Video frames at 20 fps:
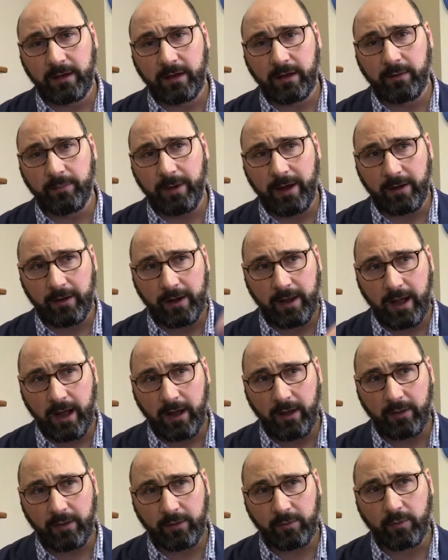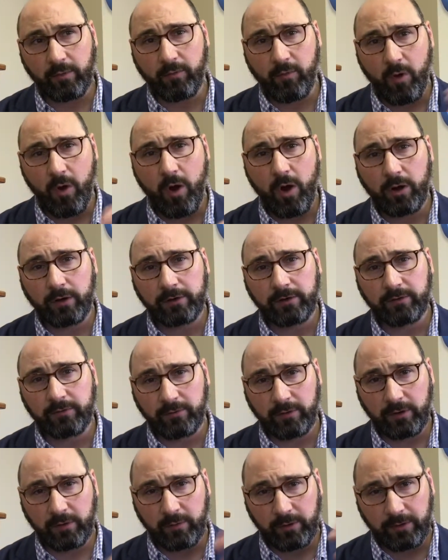about how they were wronged is
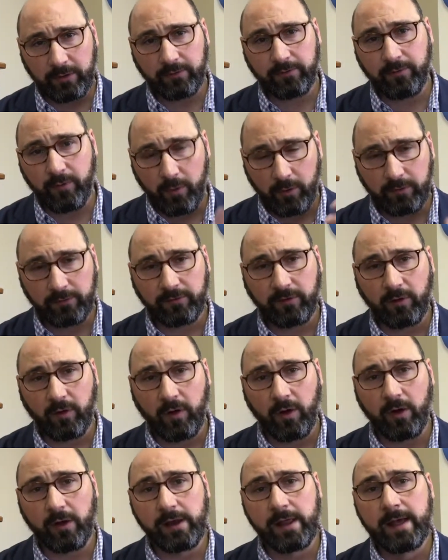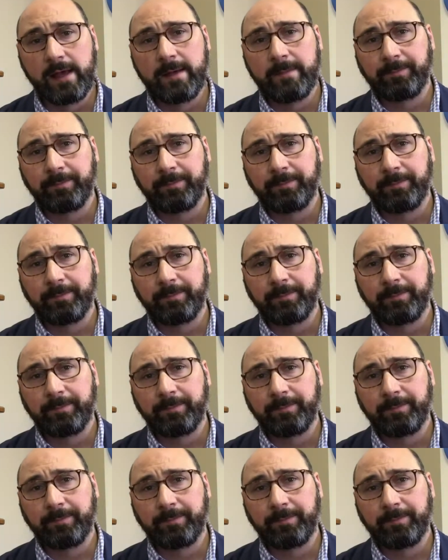really what they're focusing on,